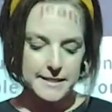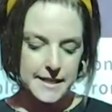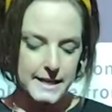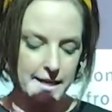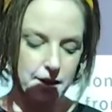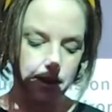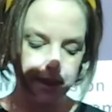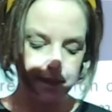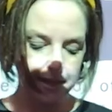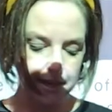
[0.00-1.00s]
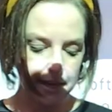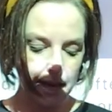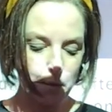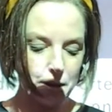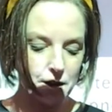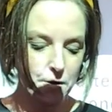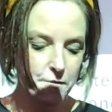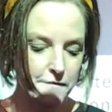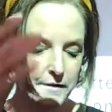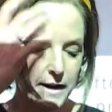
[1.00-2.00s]
see here. I think I went
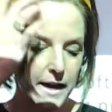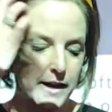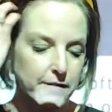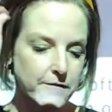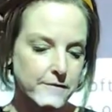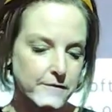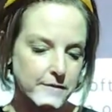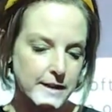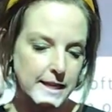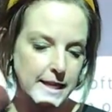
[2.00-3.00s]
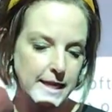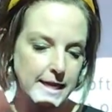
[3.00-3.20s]
over everything.